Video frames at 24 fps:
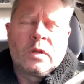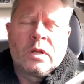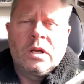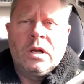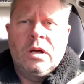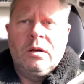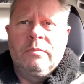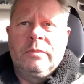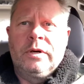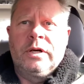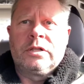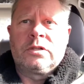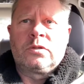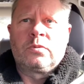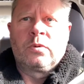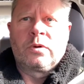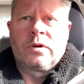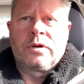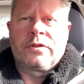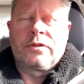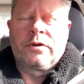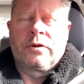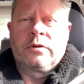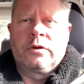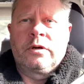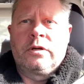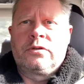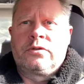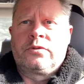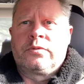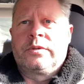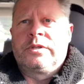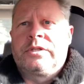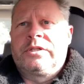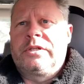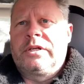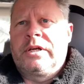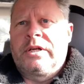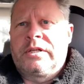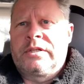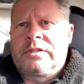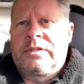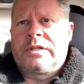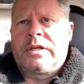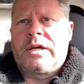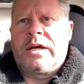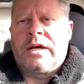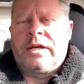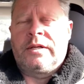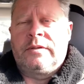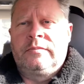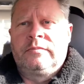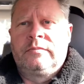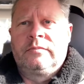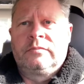a month's worth of groceries set aside.